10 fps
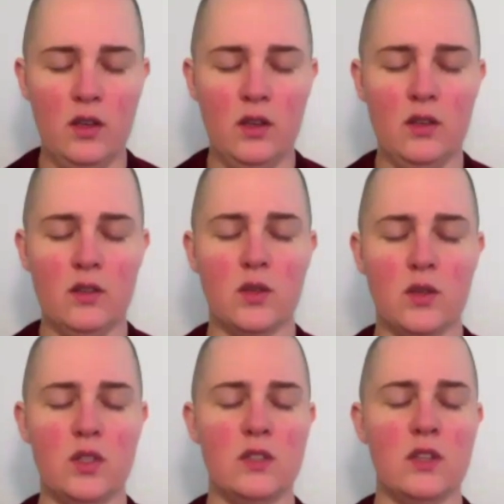So
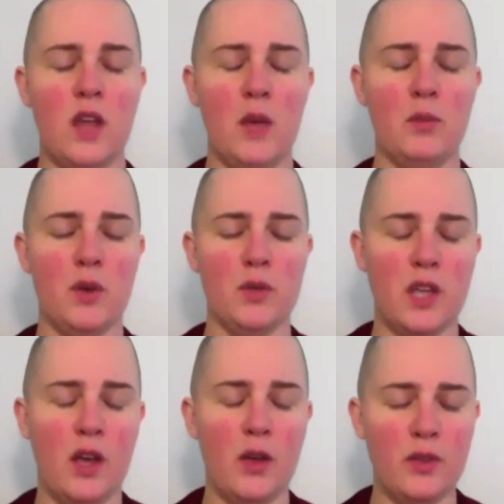just name those
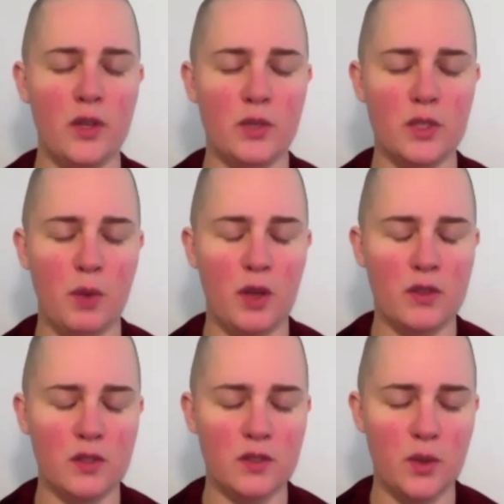healthy
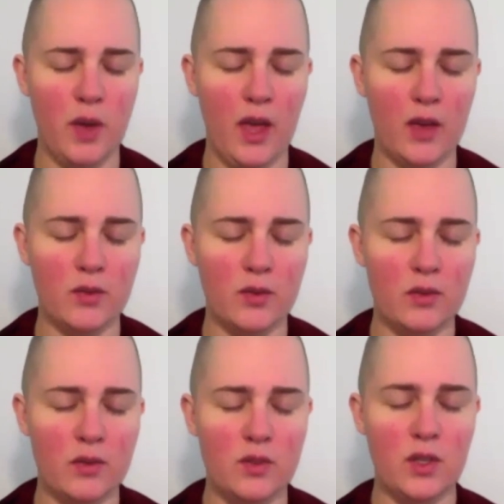responses you have
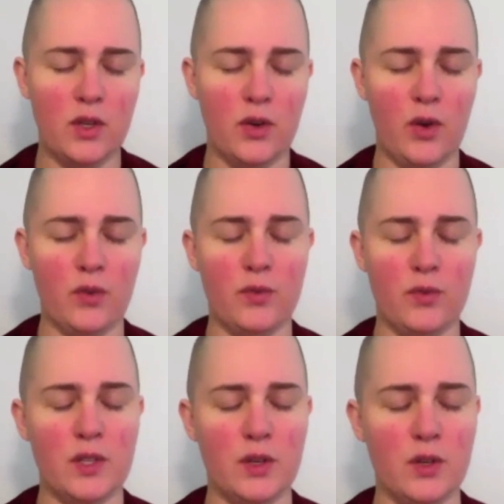to your own
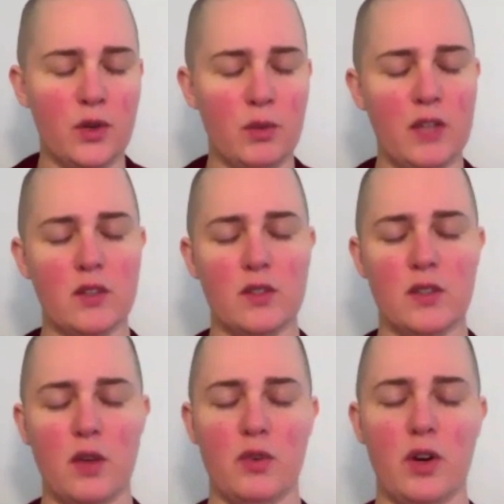physical or mental
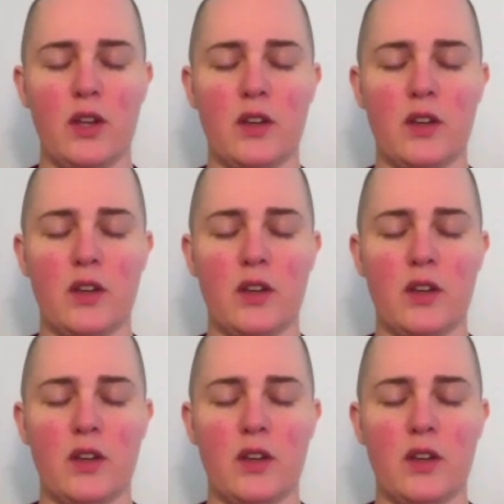suffering.